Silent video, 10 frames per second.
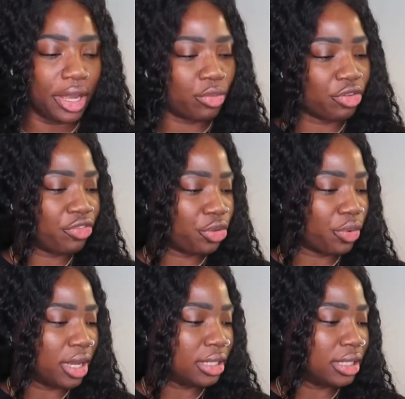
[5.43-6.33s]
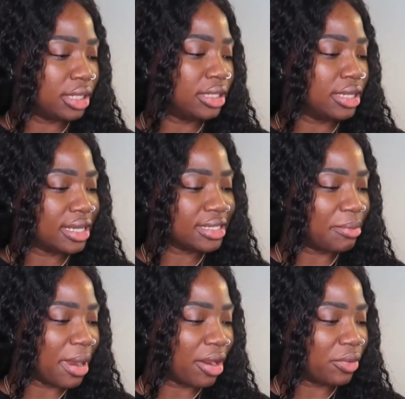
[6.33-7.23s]
a review on the Danessa
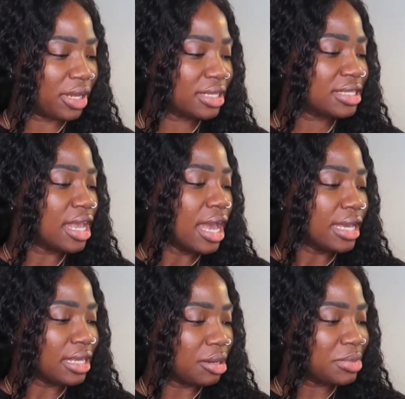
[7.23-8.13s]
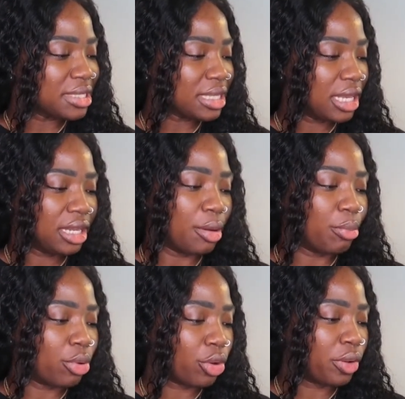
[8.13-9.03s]
Myricks Yummy Skin
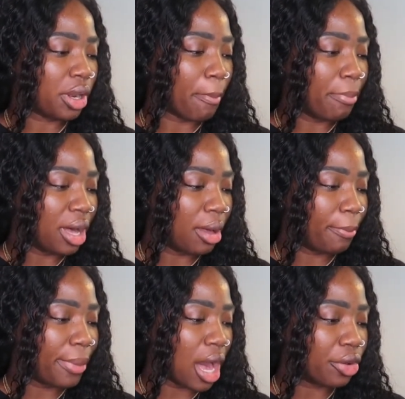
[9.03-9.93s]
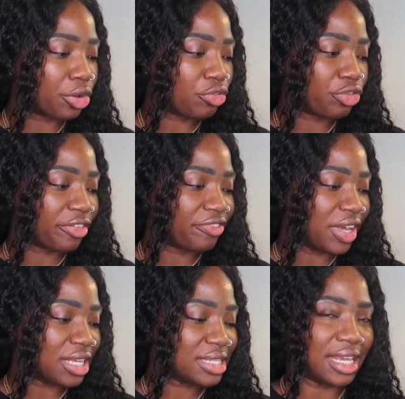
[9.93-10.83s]
Blurring Balm Powder for
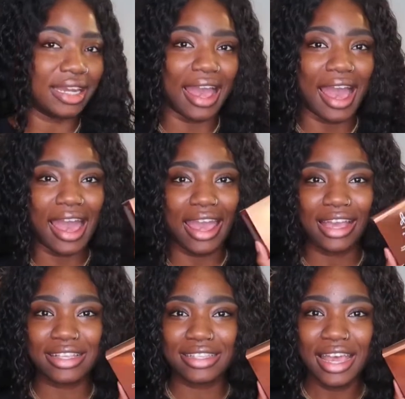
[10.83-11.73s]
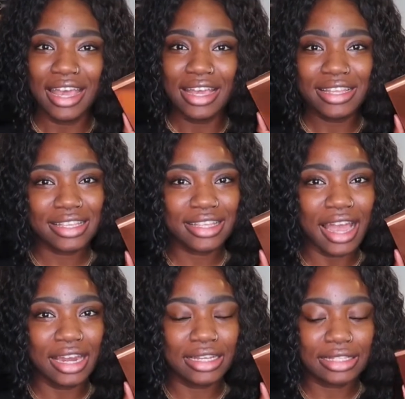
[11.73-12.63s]
face and eyes. This is
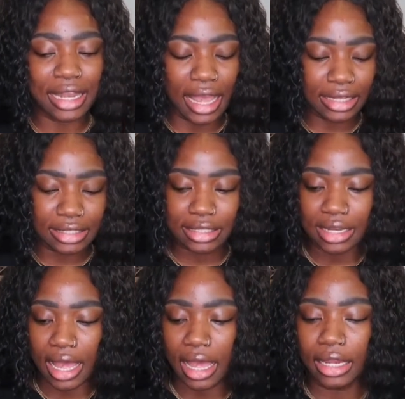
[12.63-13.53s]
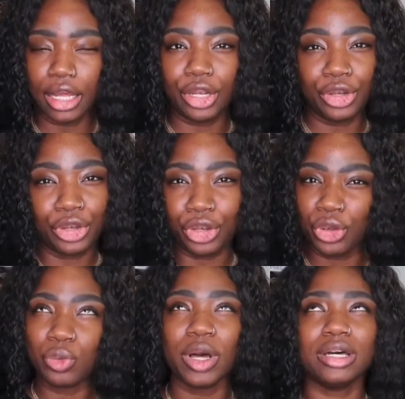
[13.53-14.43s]
how it looks like. This is not
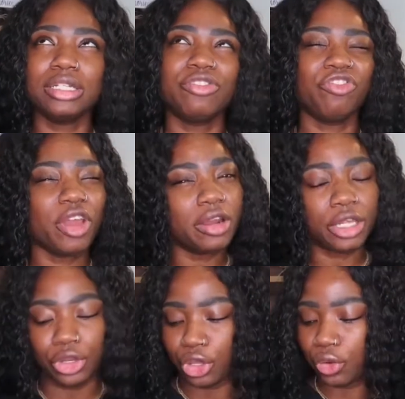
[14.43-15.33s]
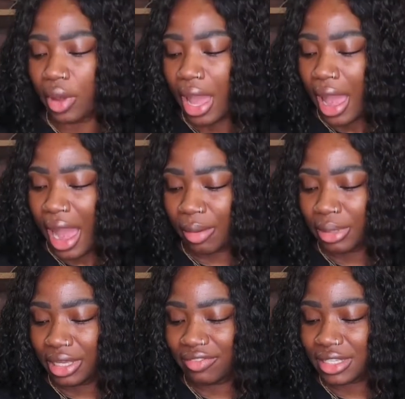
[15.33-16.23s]
new. Well, it's fairly new. I
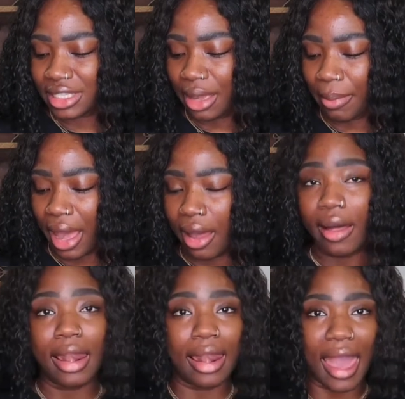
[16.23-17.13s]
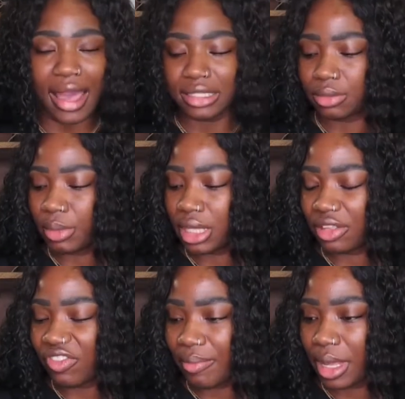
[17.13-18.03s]
believe this came out last month
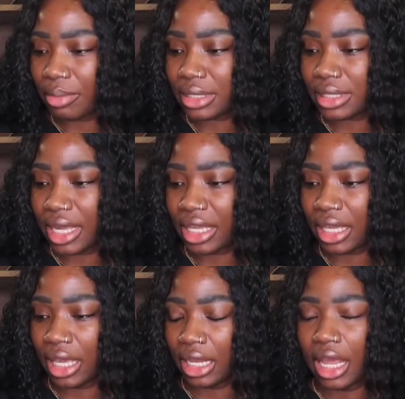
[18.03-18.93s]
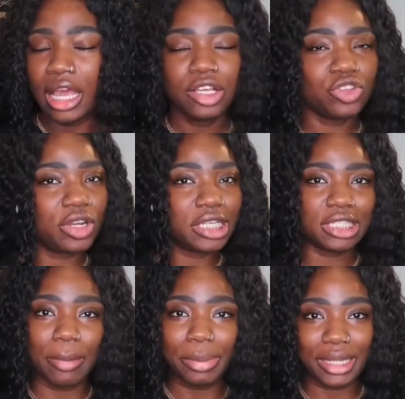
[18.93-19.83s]
if I'm not mistaken. So there's
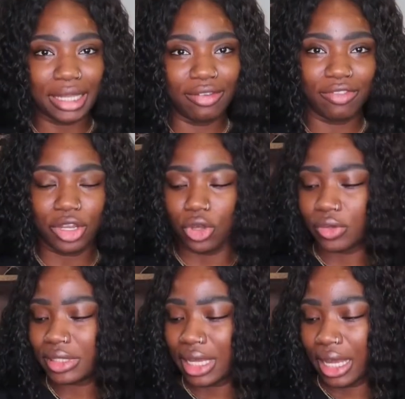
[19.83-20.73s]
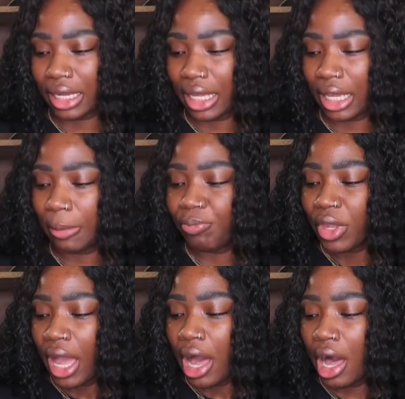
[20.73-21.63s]
plenty of videos on it.
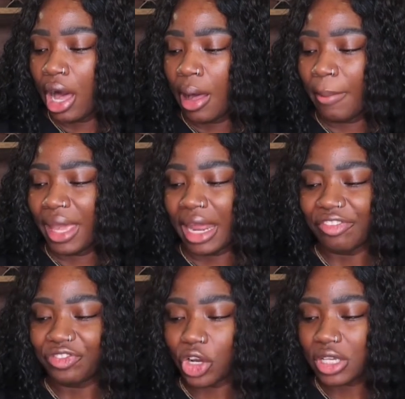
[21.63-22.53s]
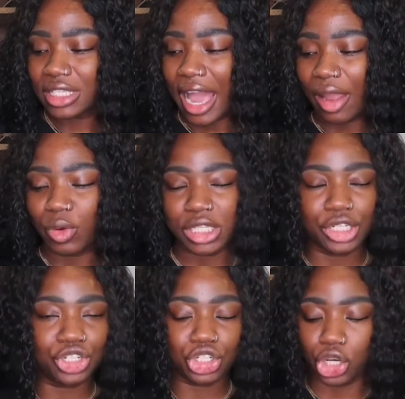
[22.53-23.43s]
And at first I
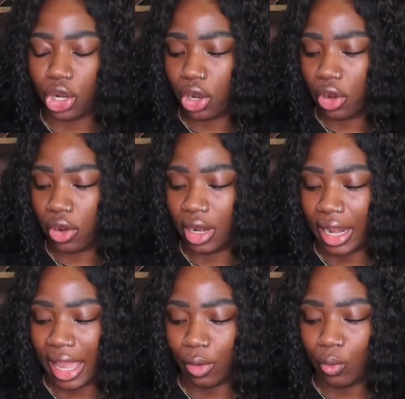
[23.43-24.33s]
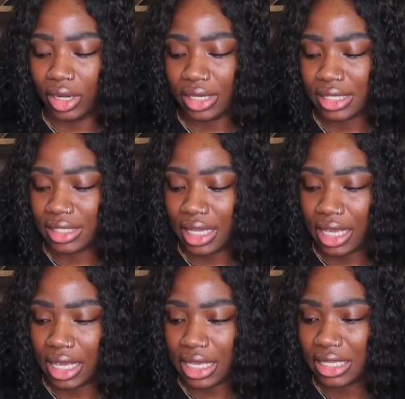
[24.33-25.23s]
wasn't sure like what this
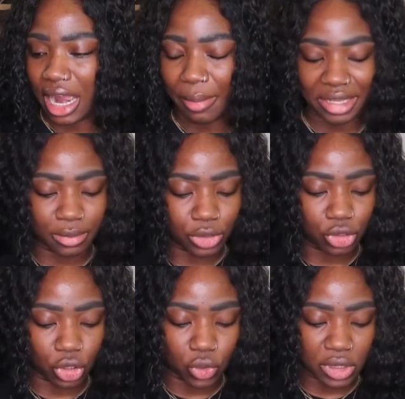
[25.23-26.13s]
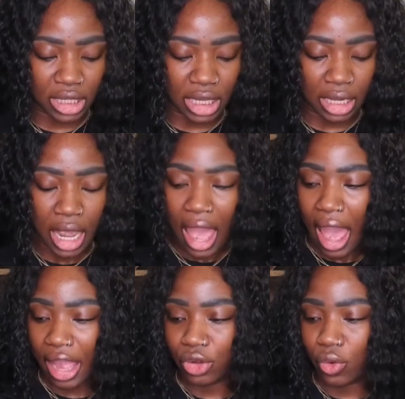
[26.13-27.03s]
is. How am I supposed to use it?
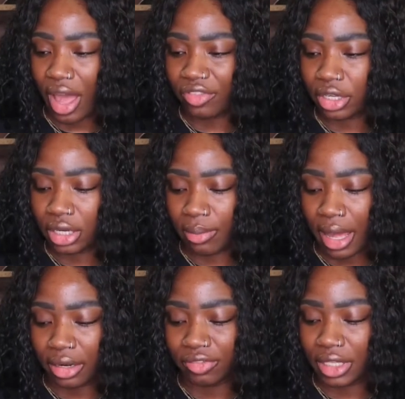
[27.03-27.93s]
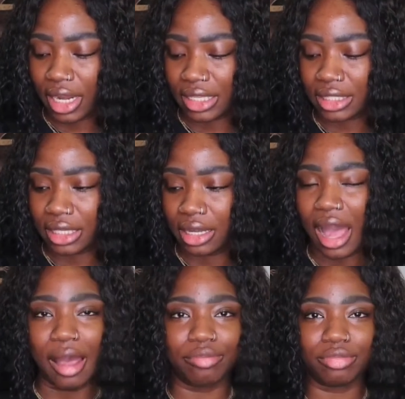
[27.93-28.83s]
I do have a good amount of Danessa.
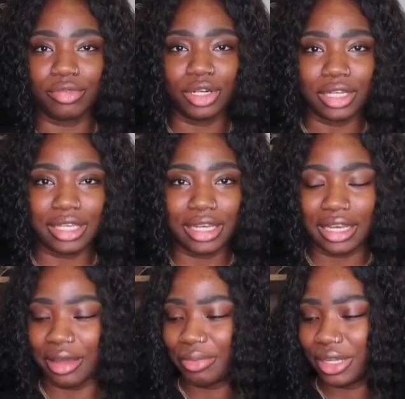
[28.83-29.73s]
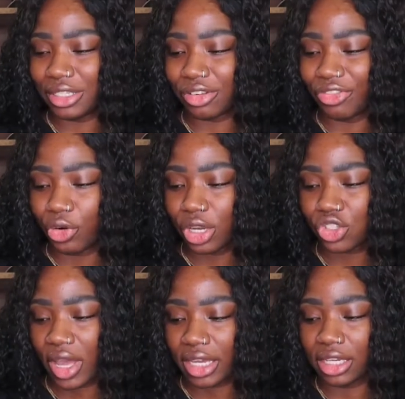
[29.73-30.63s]
I'm looking it up on Sephora
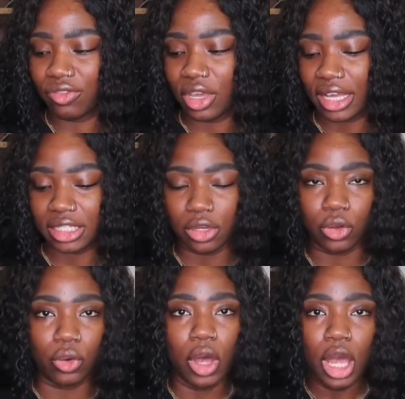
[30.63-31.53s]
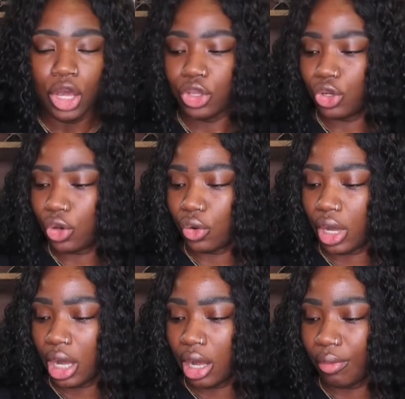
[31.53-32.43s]
so I could give you guys a little,
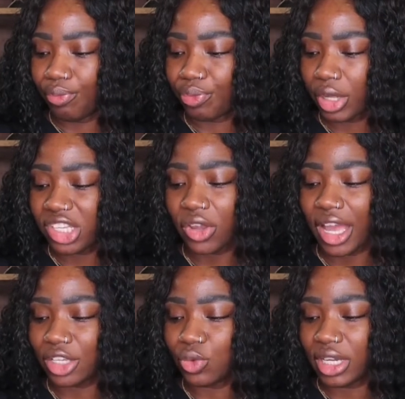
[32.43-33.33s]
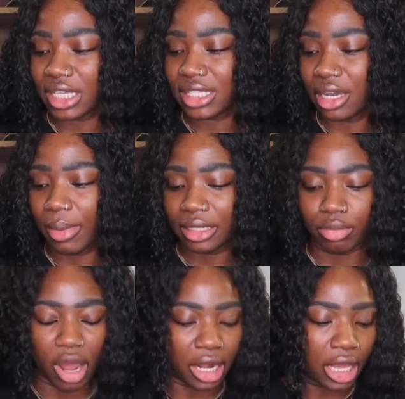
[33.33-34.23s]
tell you guys what they say about the
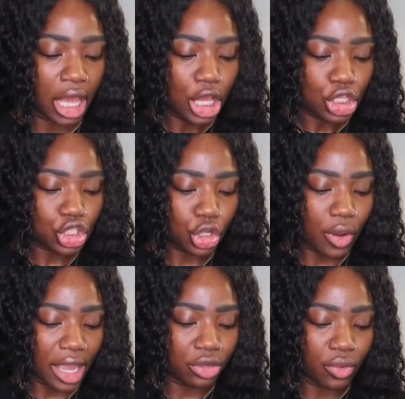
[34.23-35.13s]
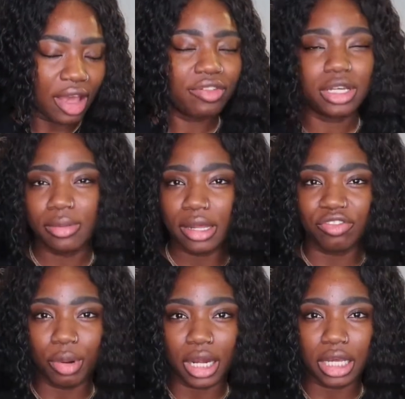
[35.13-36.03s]
product. So I do have a good amount
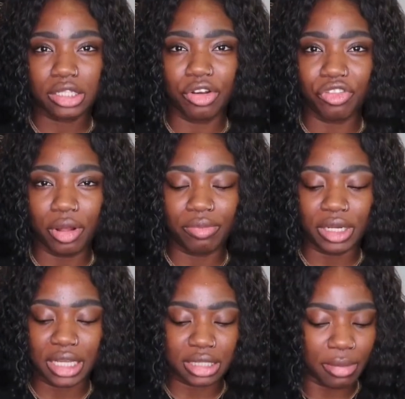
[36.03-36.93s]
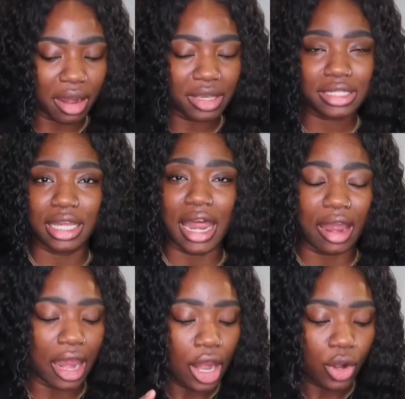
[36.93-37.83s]
of products from Danessa Myricks and
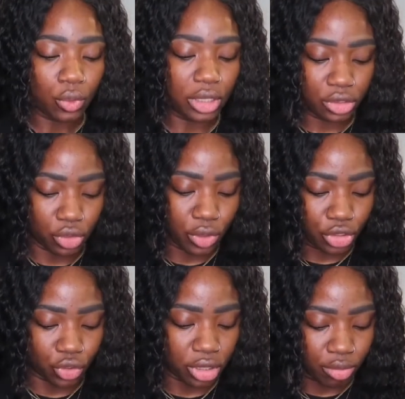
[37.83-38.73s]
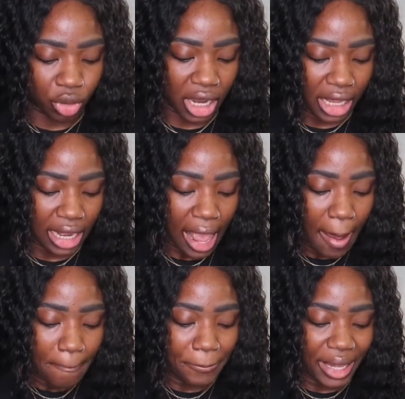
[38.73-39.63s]
I really do enjoy the brand,
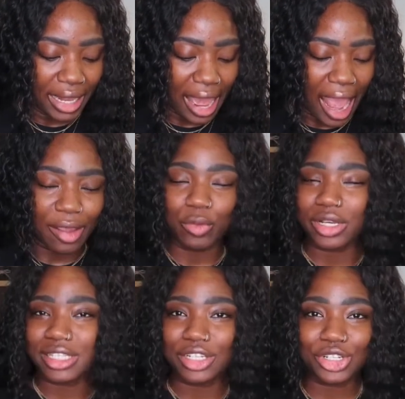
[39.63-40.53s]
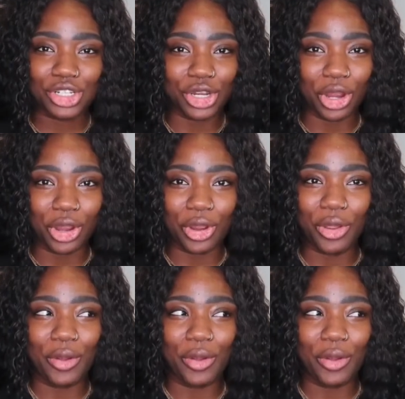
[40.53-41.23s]
but I wasn't sure